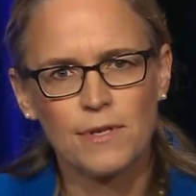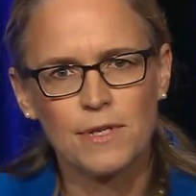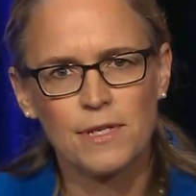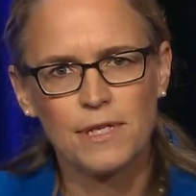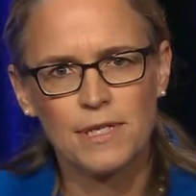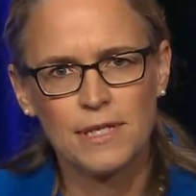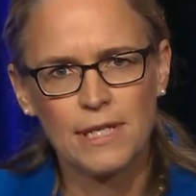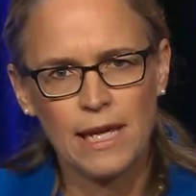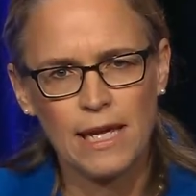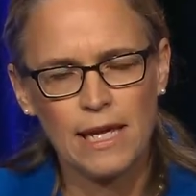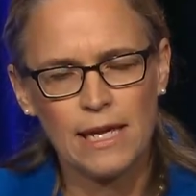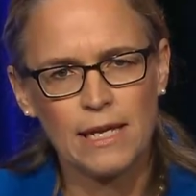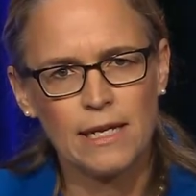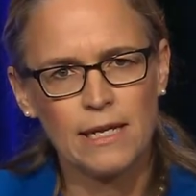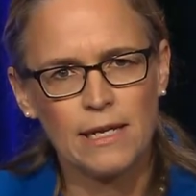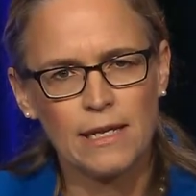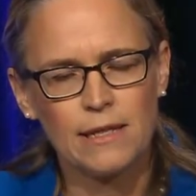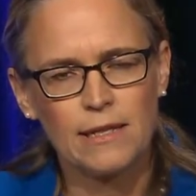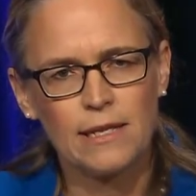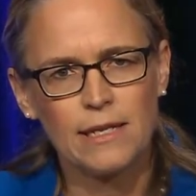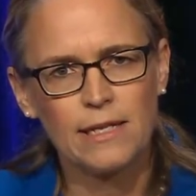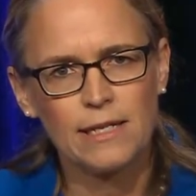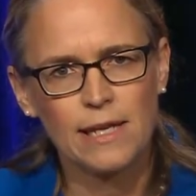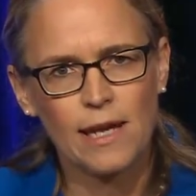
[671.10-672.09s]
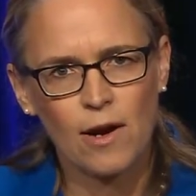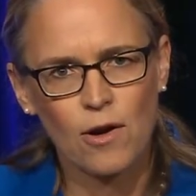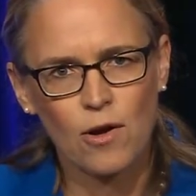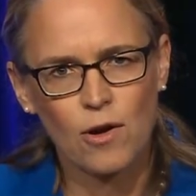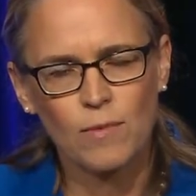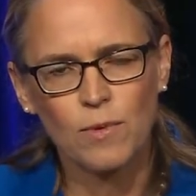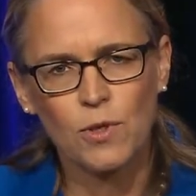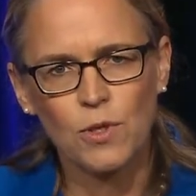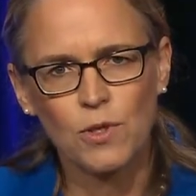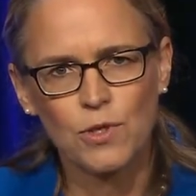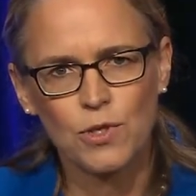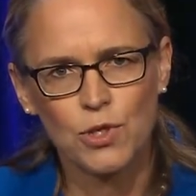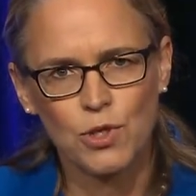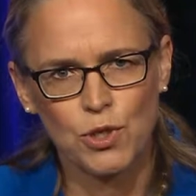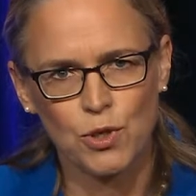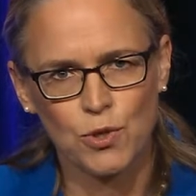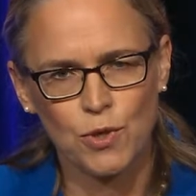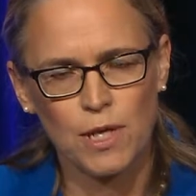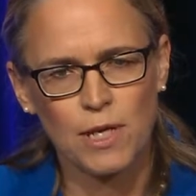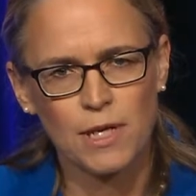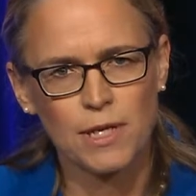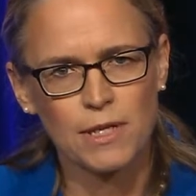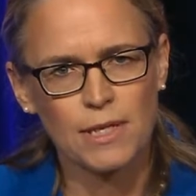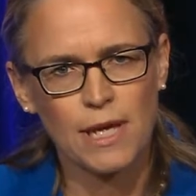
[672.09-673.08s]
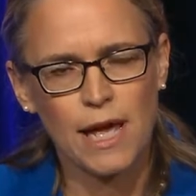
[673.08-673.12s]
seen the terrible
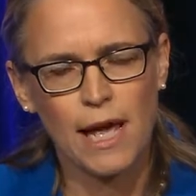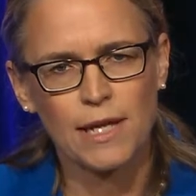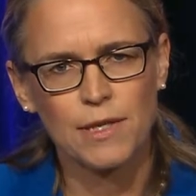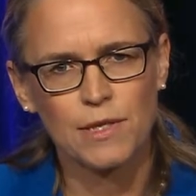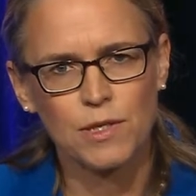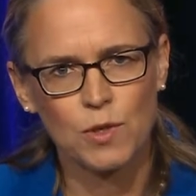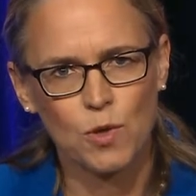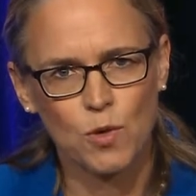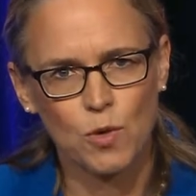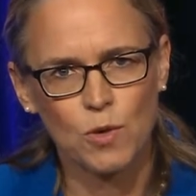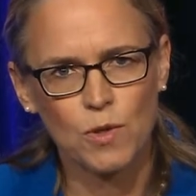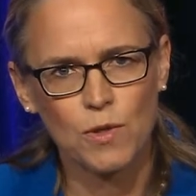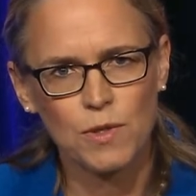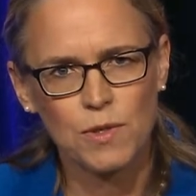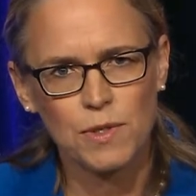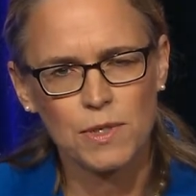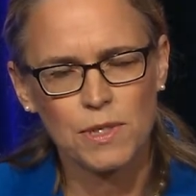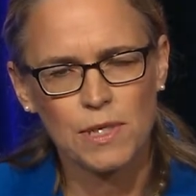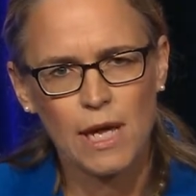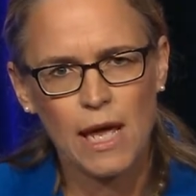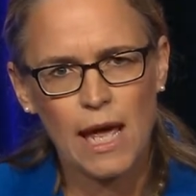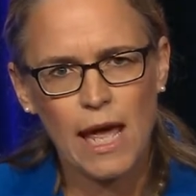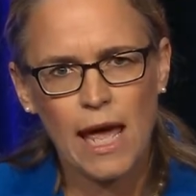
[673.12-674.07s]
shootings at schools.